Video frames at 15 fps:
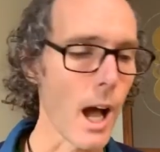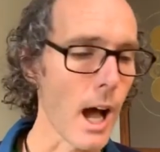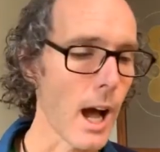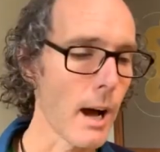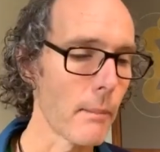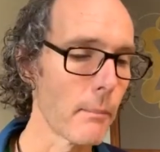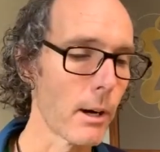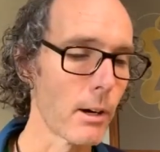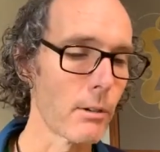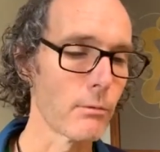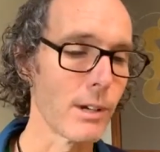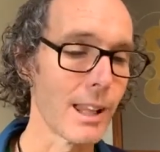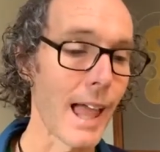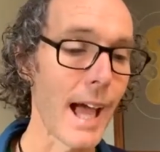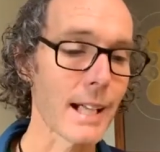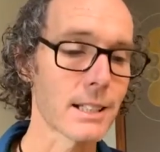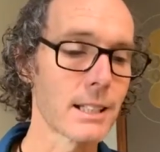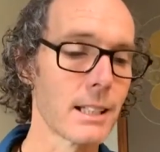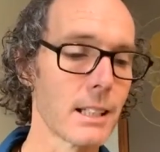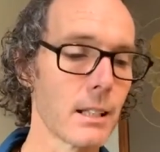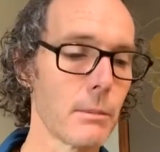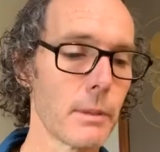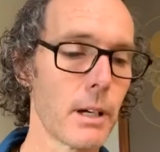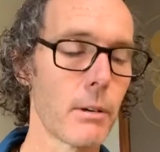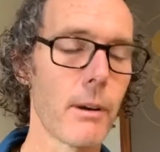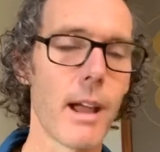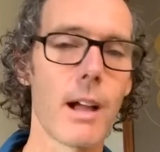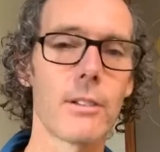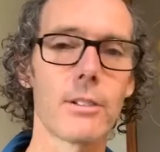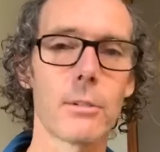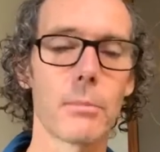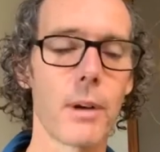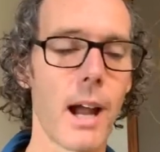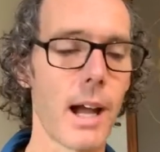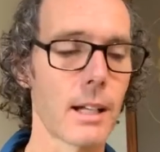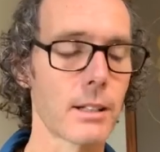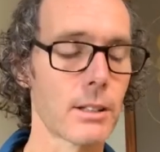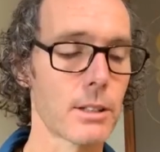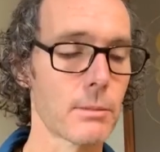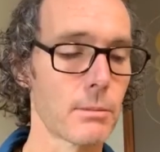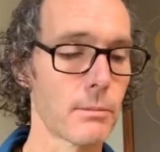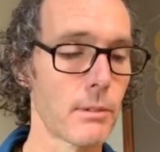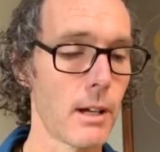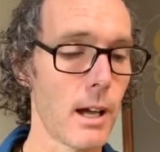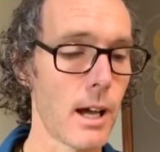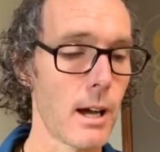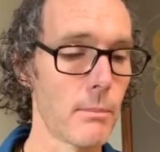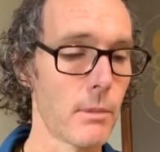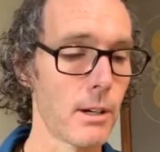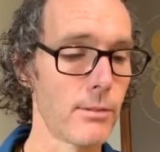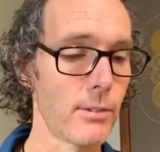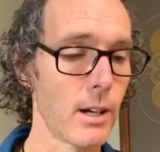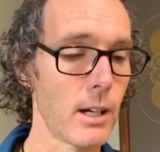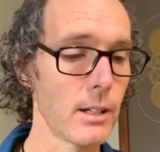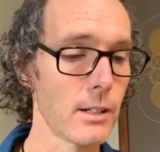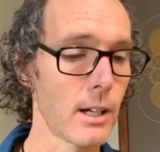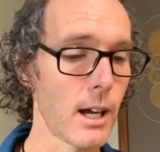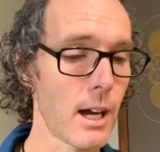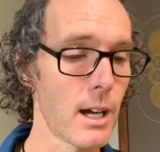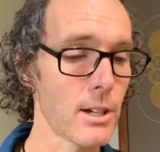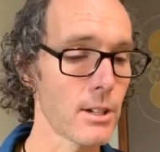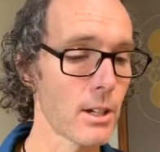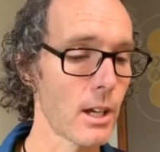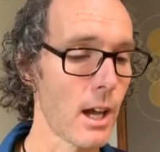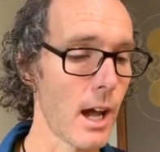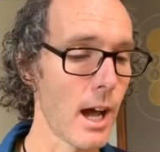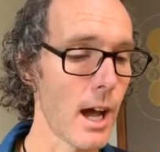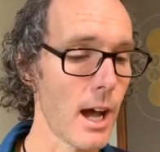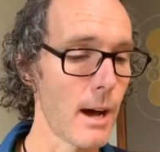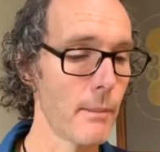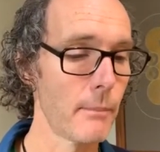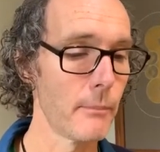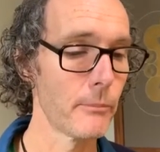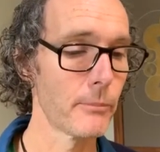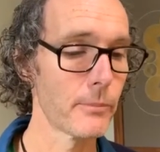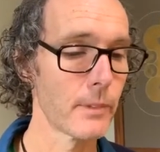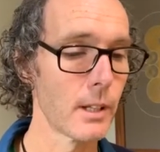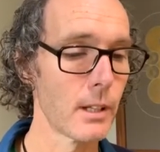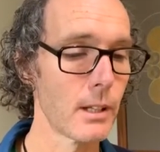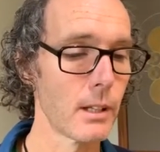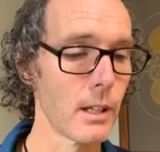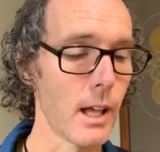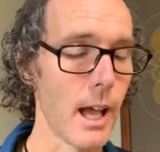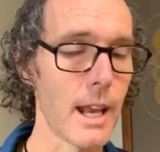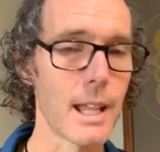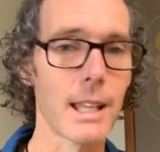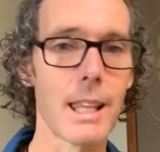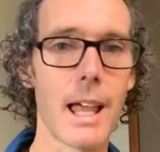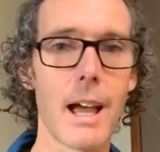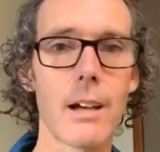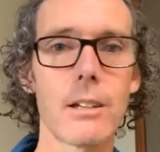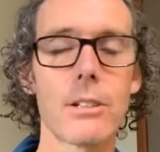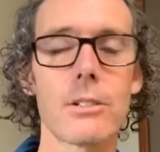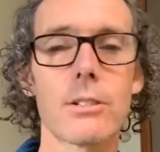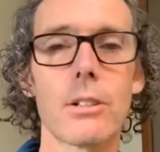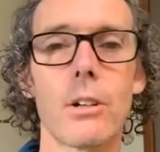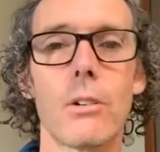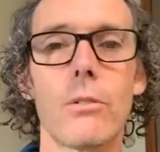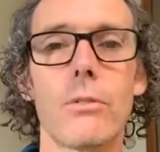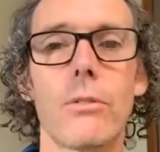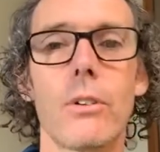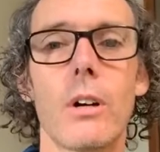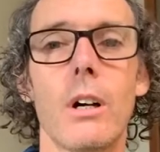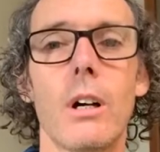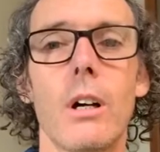Relax a little bit around your practice, my friend Haj, and allow yourself